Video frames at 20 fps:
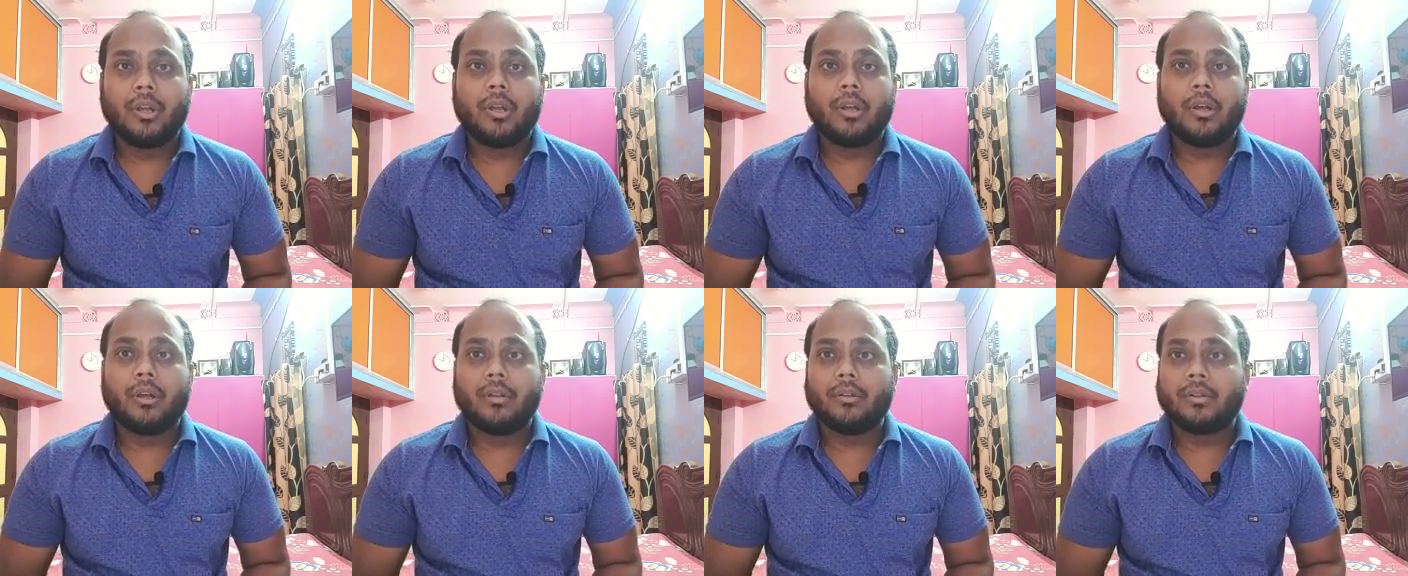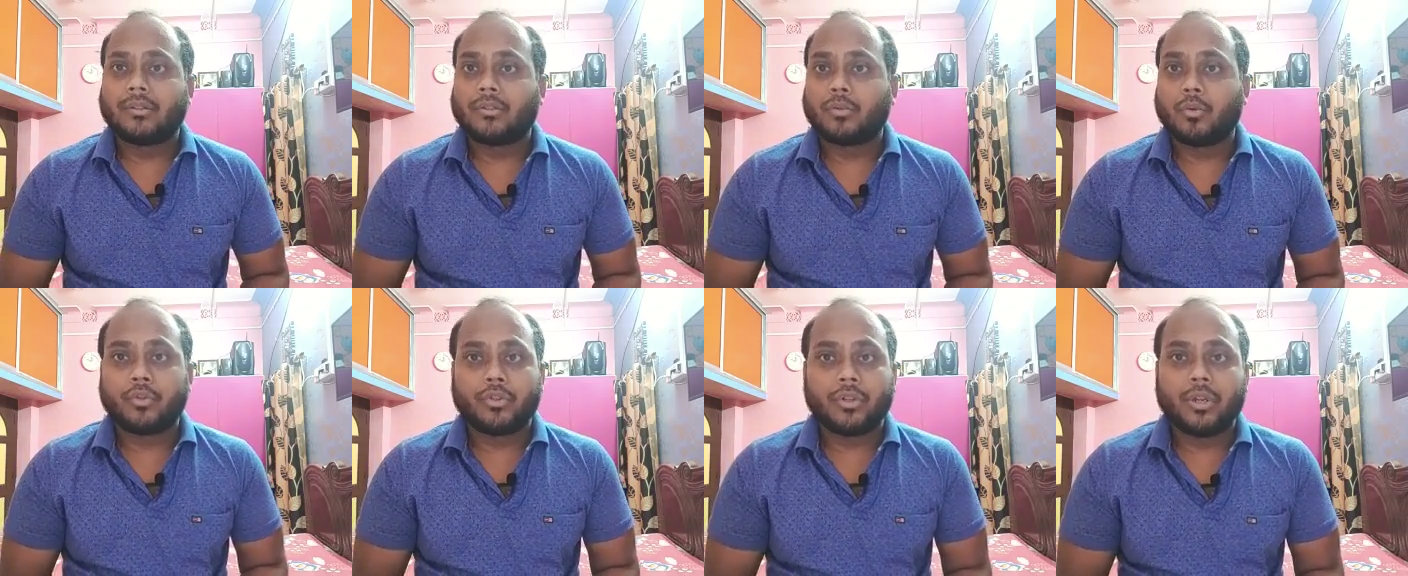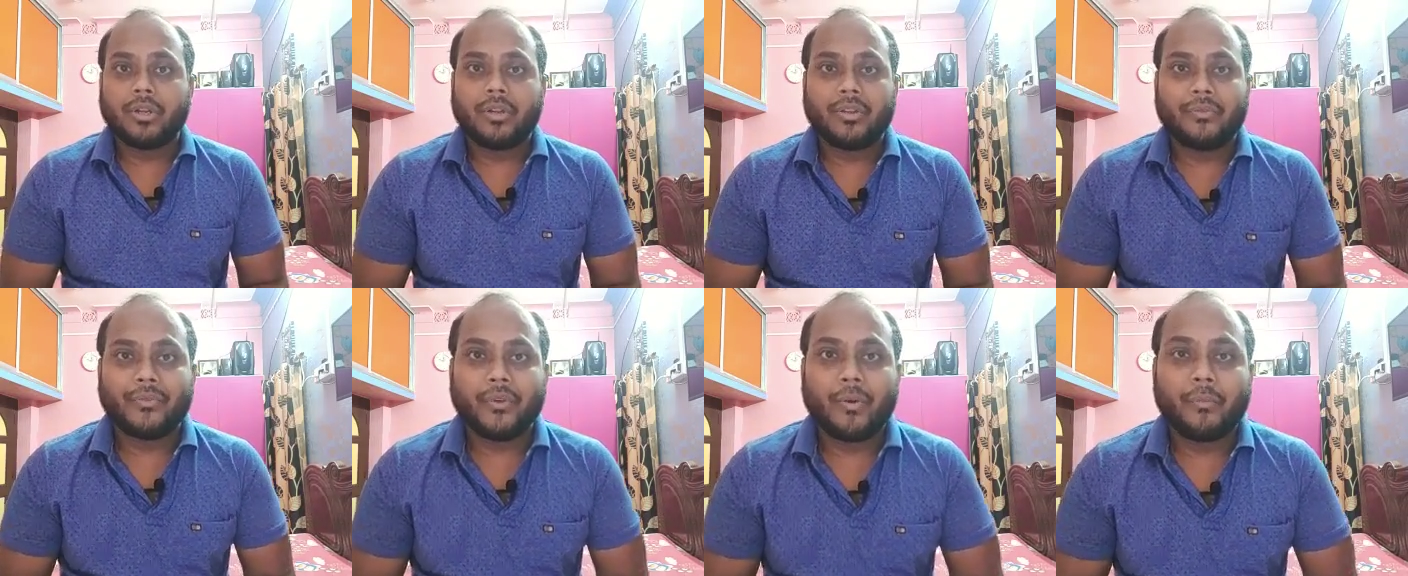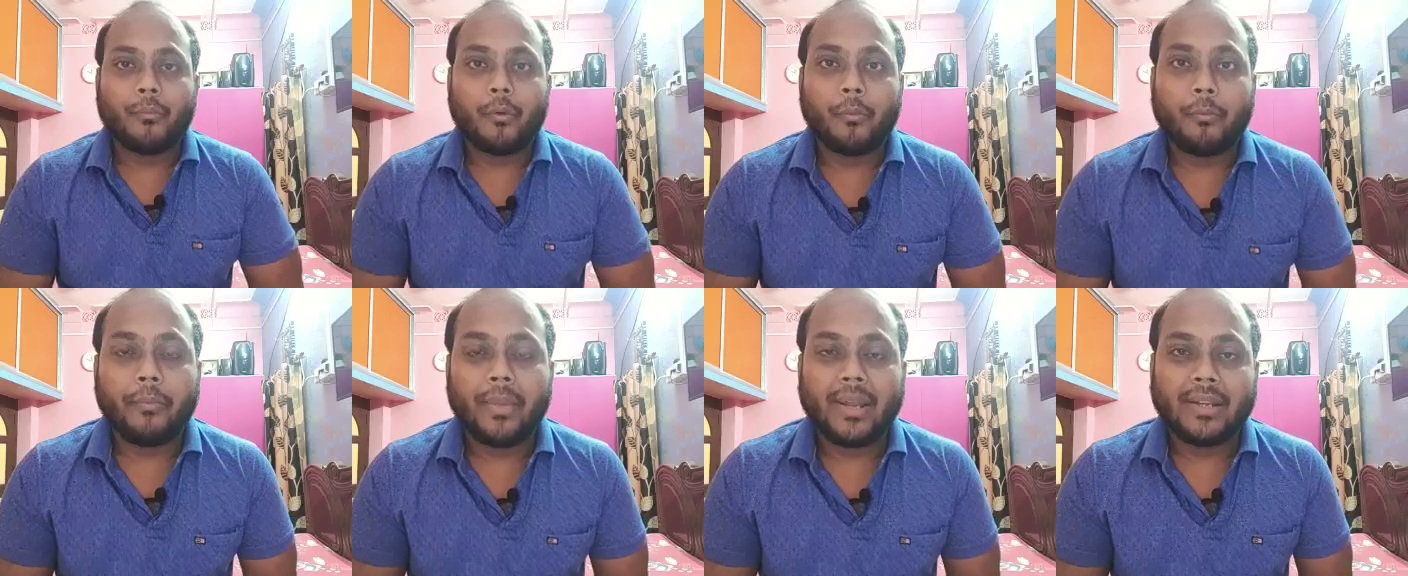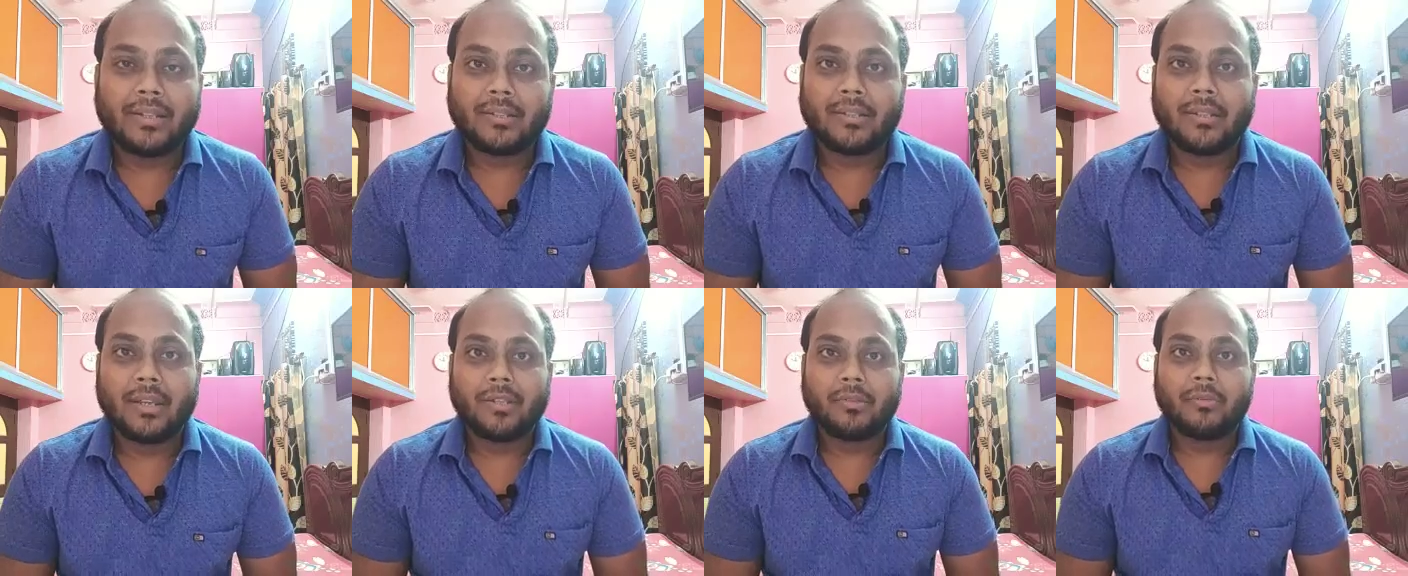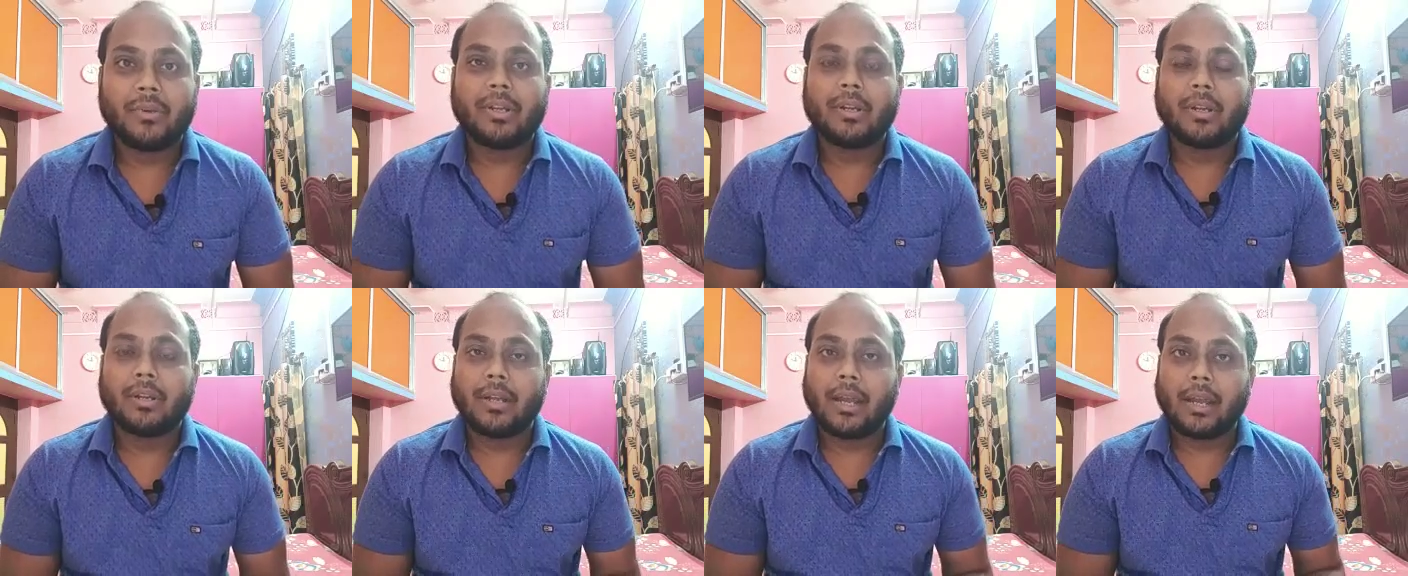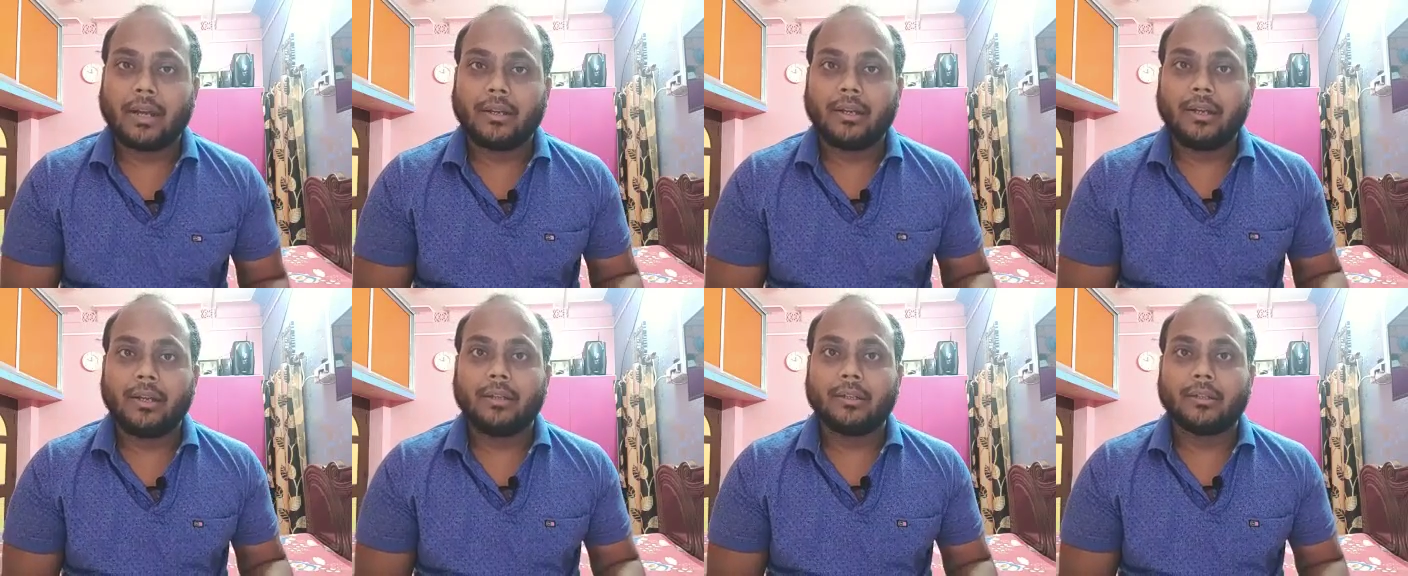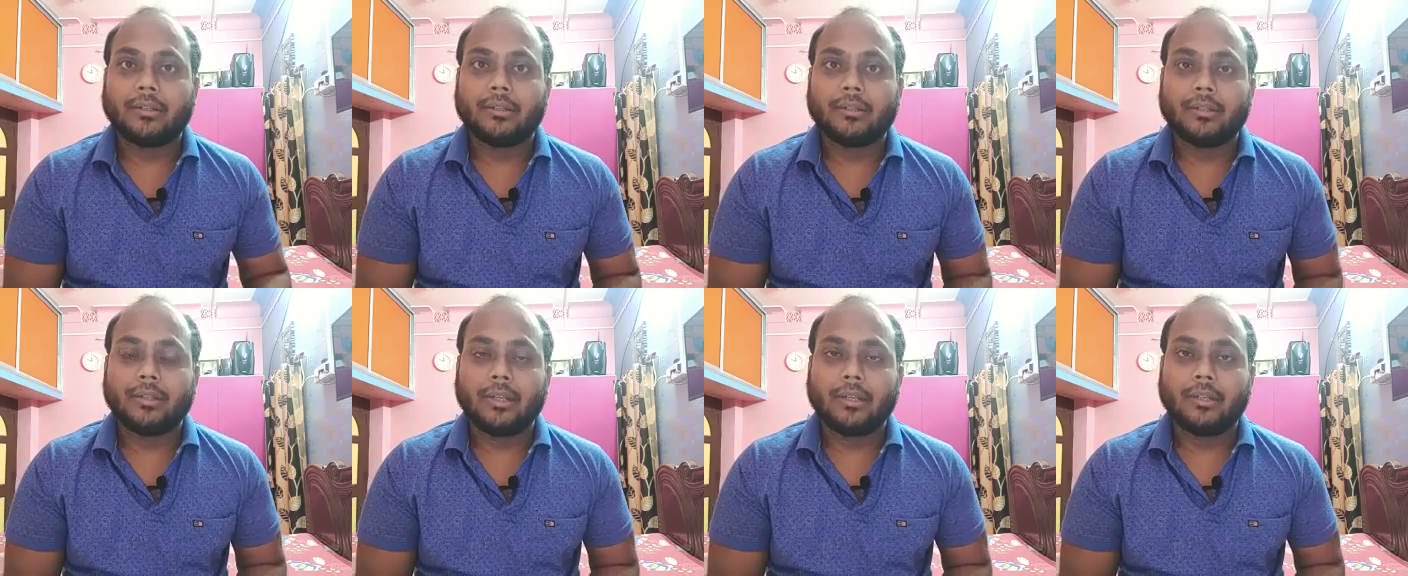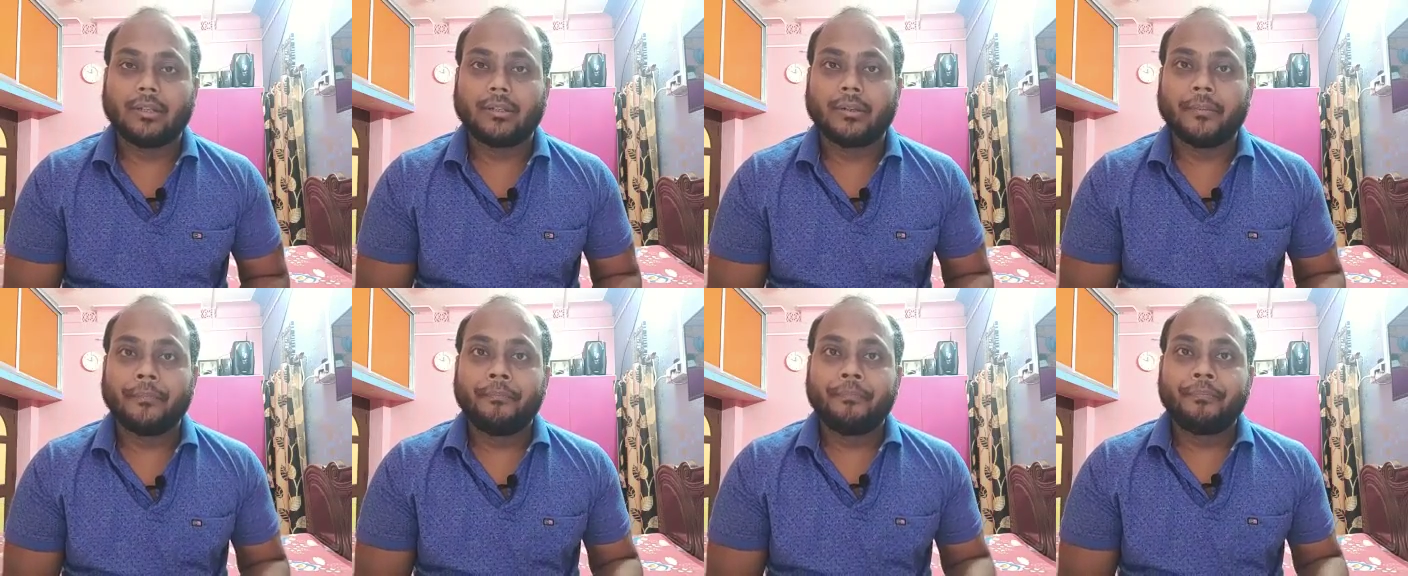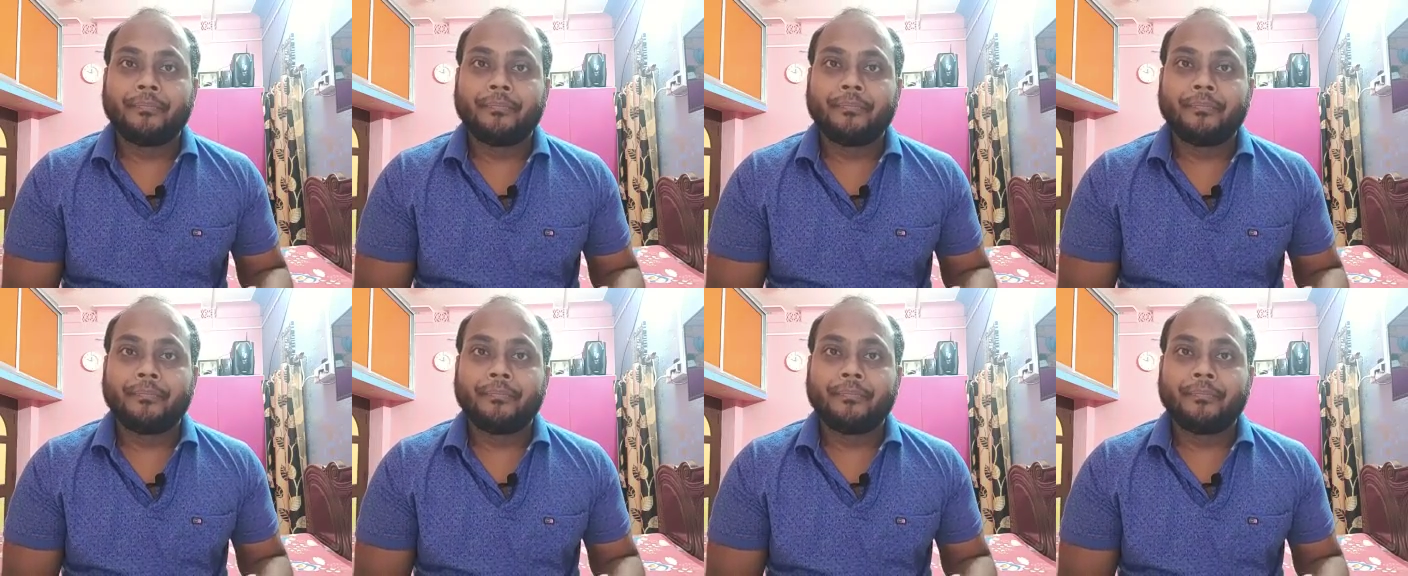the social reform movements that were conducted in the